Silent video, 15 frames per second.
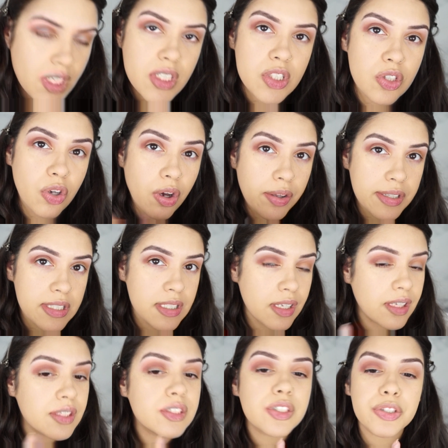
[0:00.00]
So all these
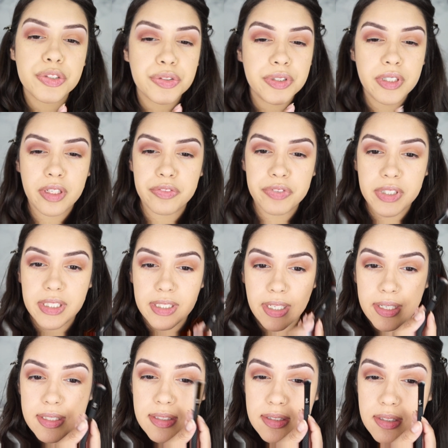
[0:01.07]
colors are going on really
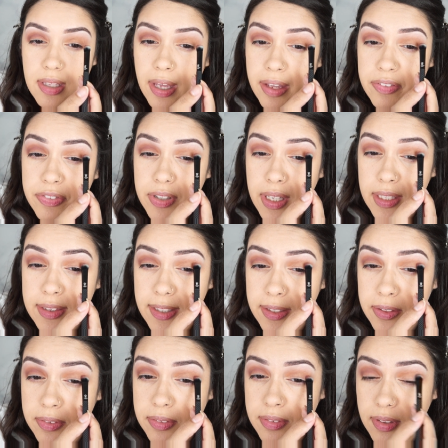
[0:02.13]
nice. I feel like they
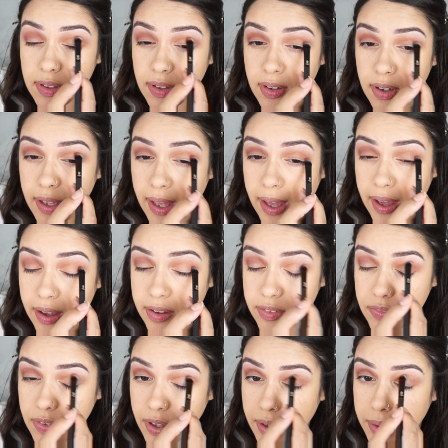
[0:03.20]
don't
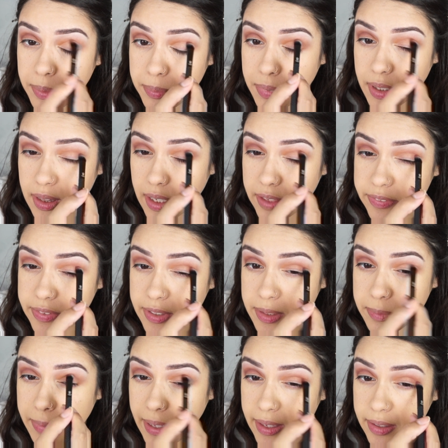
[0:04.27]
have a lot of
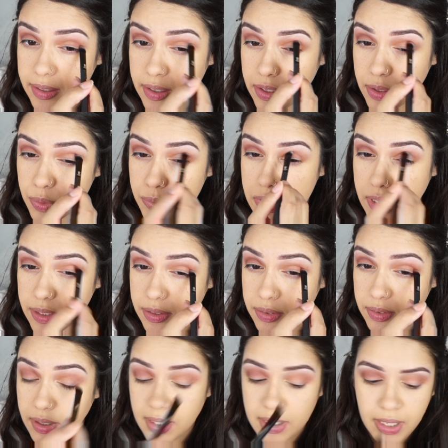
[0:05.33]
kickback, which I
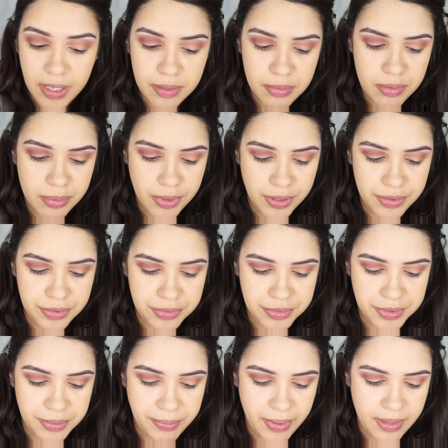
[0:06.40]
know a lot of people are
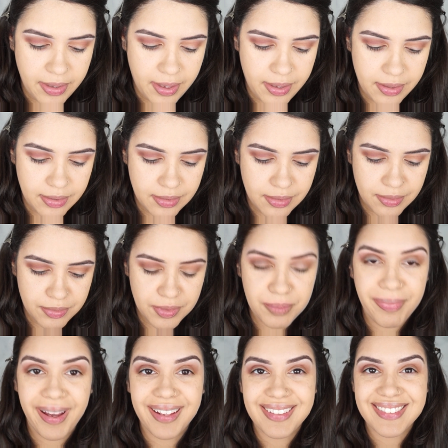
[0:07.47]
annoyed by that when
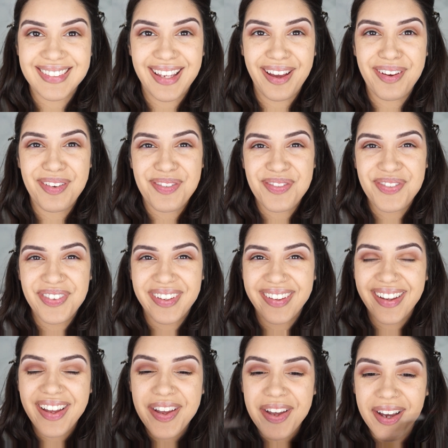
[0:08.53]
palettes have
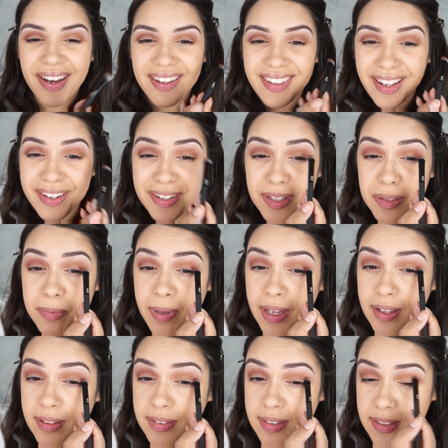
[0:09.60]
a lot of
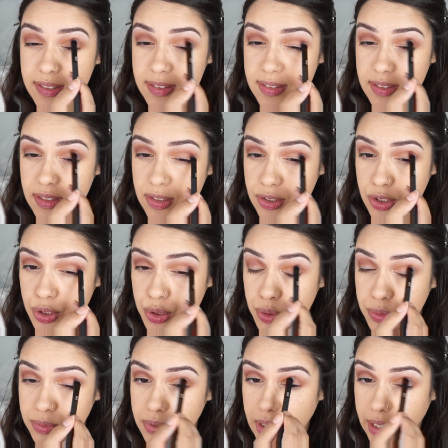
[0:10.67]
kickback. These
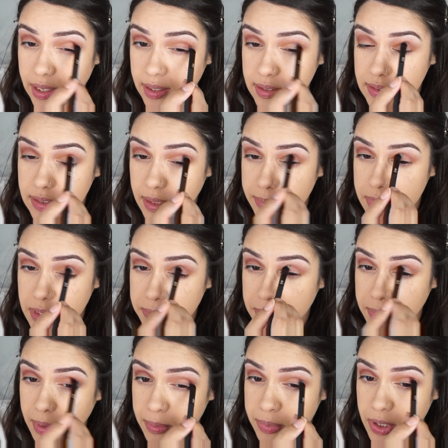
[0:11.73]
do not. I'm dipping
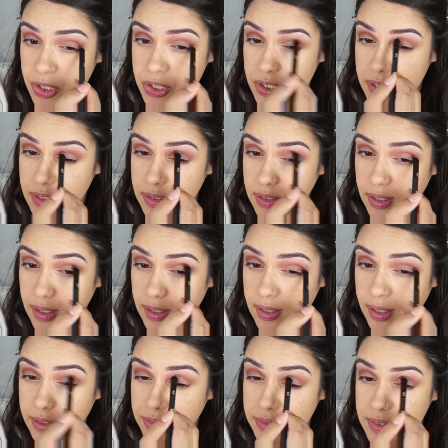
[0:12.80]
my brush in and
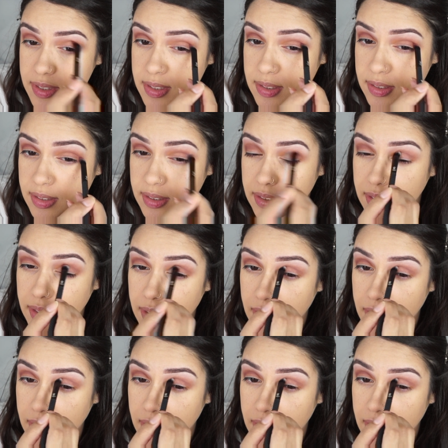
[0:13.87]
I don't see